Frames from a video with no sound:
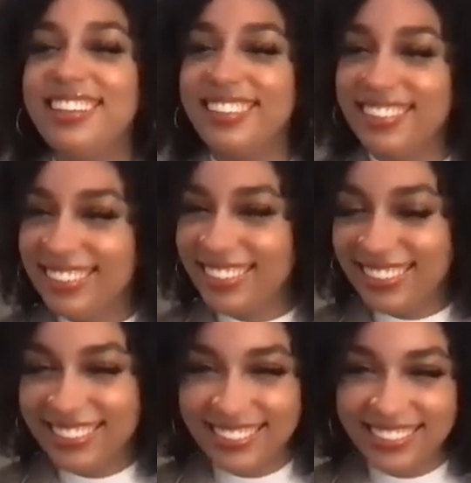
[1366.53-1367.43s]

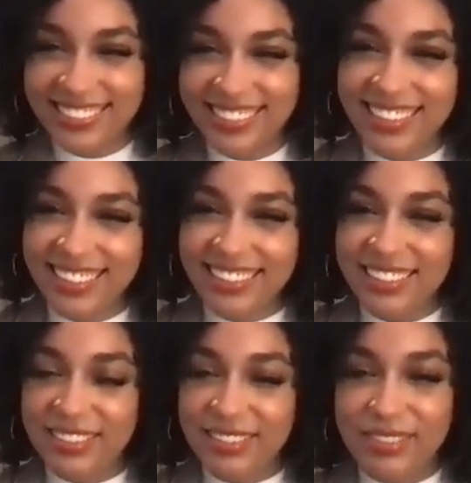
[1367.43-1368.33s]

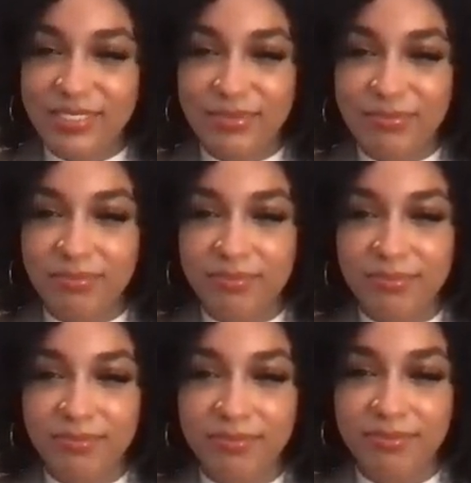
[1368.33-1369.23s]

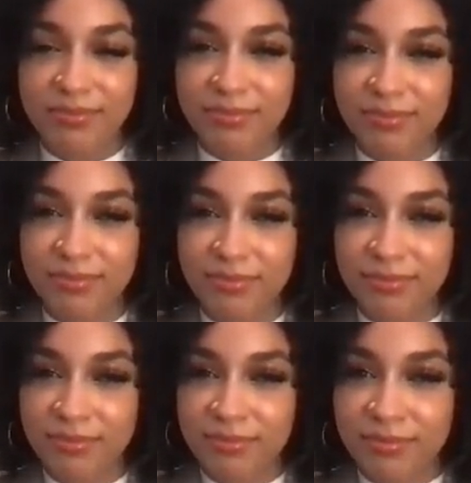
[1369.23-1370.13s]

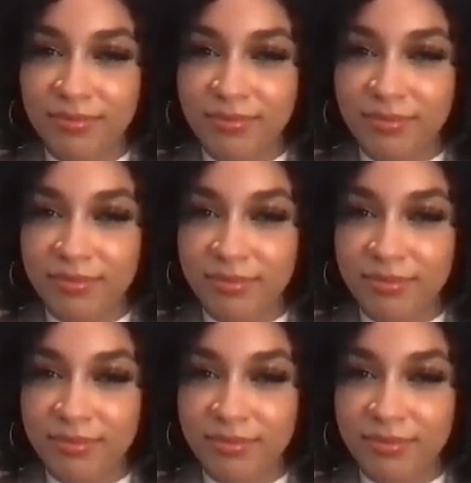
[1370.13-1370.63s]
(silent)